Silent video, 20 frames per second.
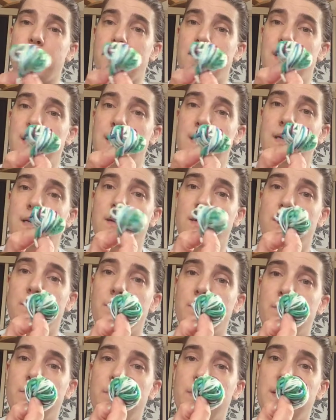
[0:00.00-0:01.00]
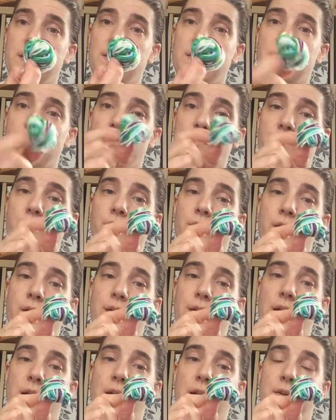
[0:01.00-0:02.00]
little piece of
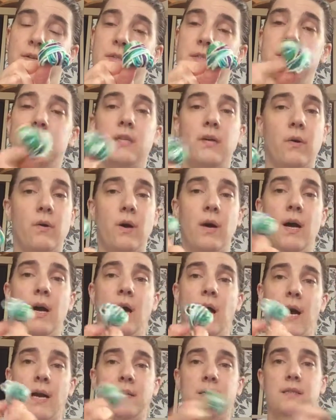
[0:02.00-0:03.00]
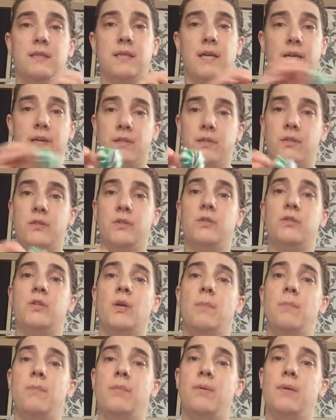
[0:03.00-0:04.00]
yarn, so I decided to
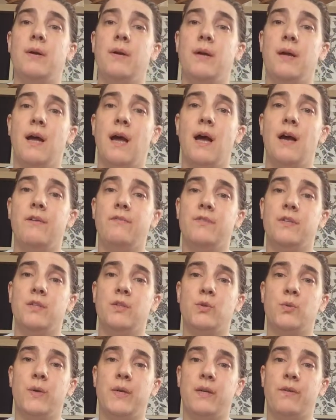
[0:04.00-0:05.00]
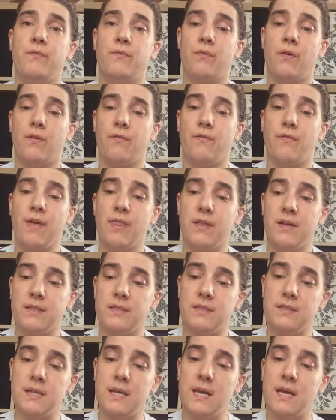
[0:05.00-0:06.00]
stop after 24
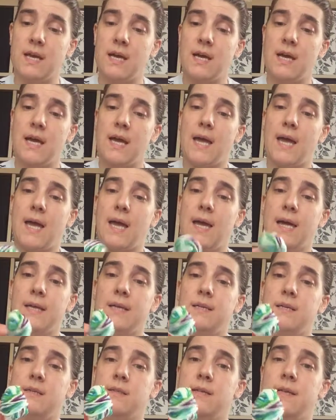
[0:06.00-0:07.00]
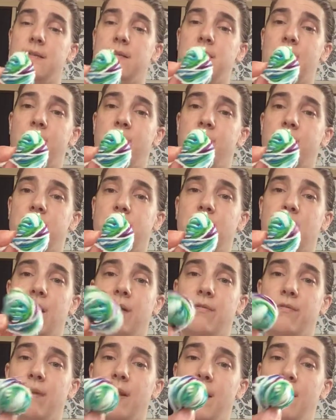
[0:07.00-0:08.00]
feathers, and that's everything
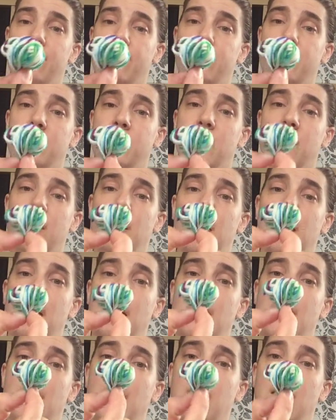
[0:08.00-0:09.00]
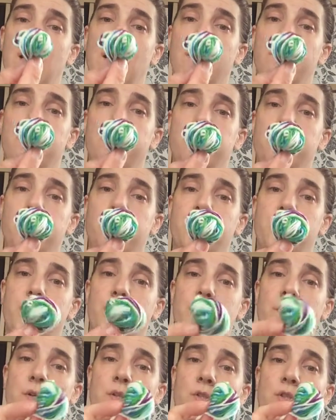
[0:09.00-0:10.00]
I've left. I'm
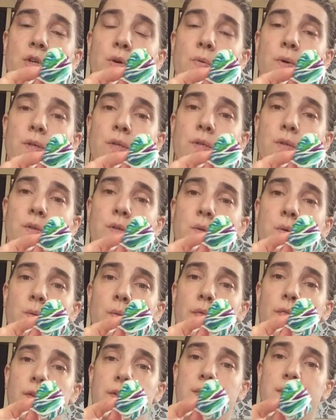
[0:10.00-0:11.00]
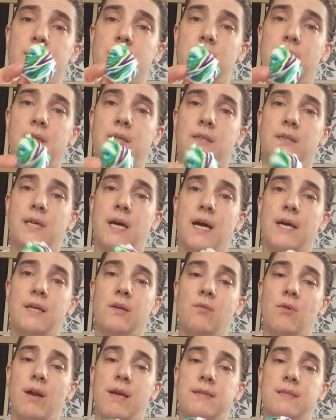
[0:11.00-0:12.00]
not sure what to do with this
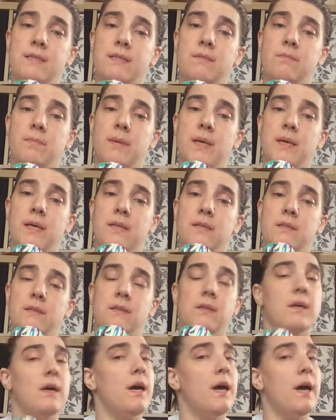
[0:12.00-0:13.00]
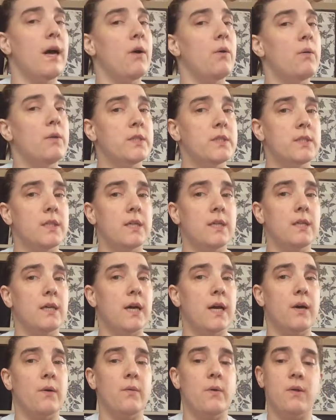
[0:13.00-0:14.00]
tiny rest, but I think
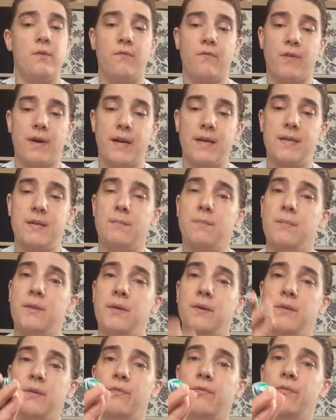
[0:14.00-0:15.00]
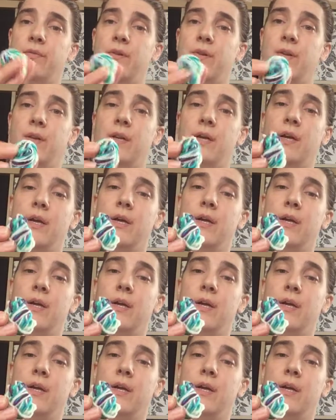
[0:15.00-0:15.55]
I will find a beautiful